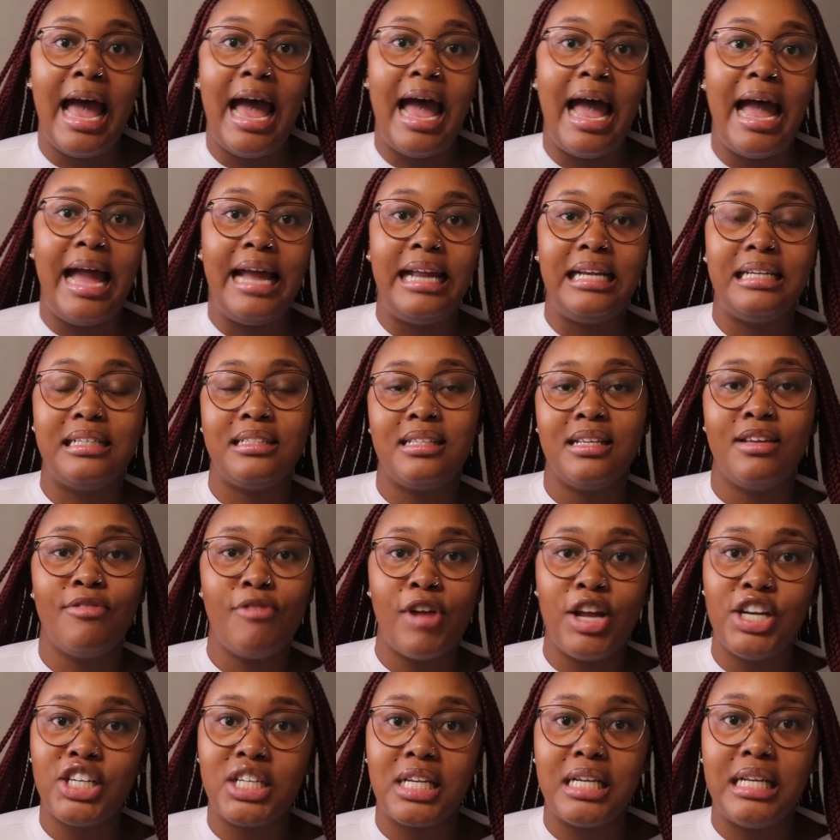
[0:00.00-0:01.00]
And
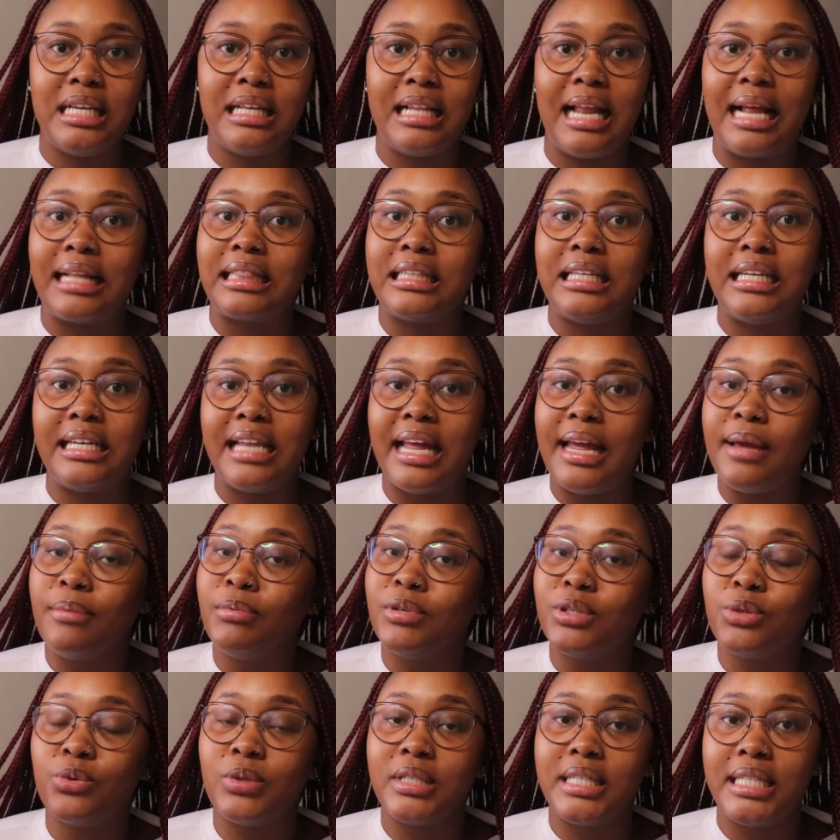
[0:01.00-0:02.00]
eventually like the
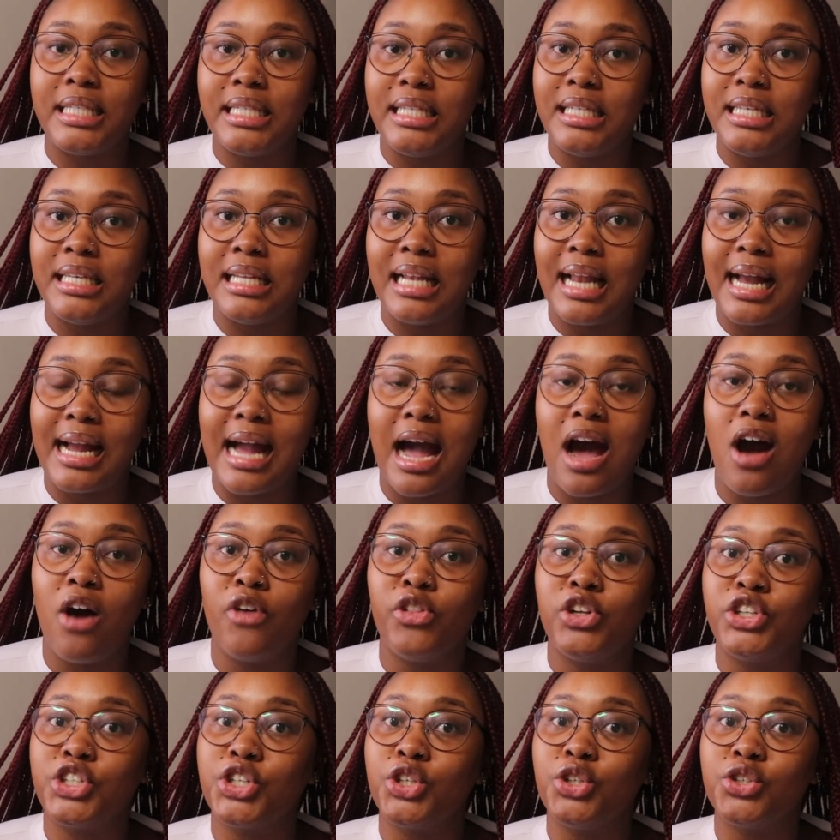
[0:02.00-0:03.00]
neighbors would see like
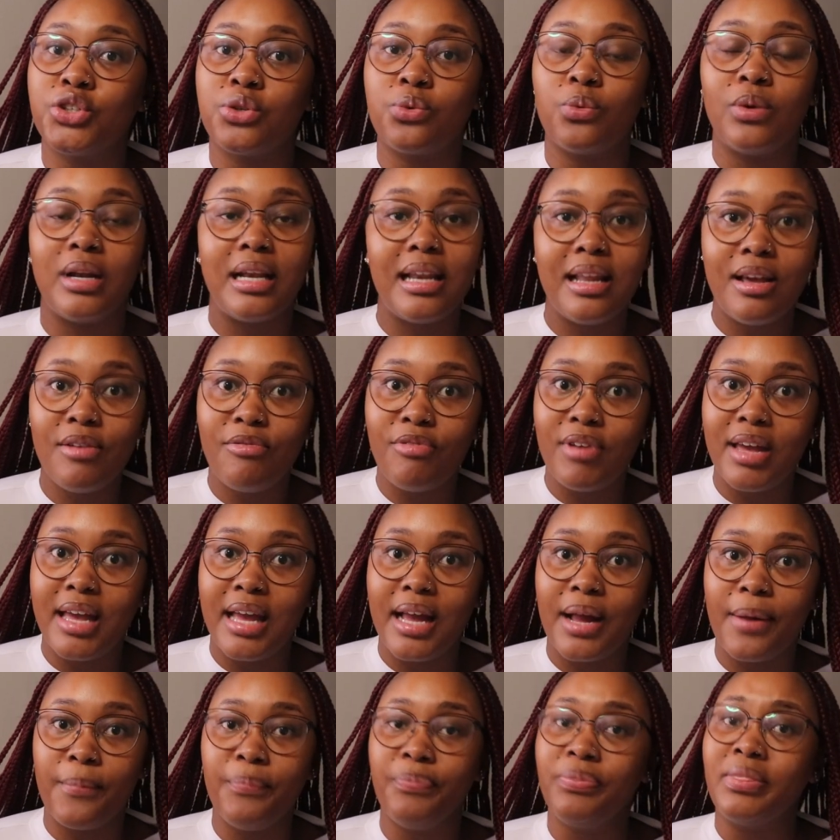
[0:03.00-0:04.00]
how the children were
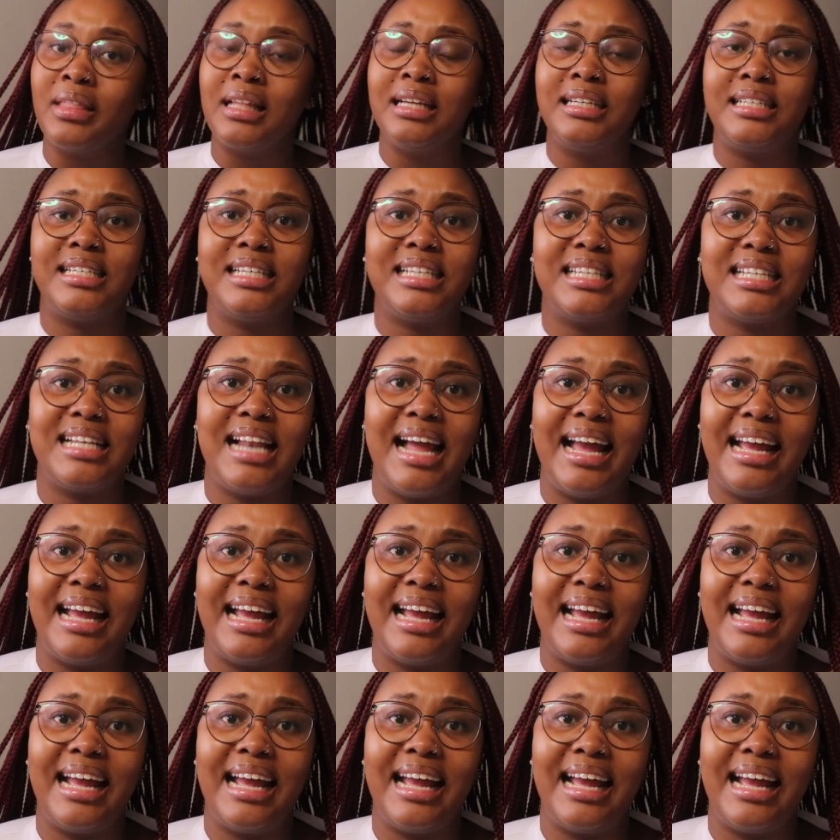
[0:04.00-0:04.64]
living, just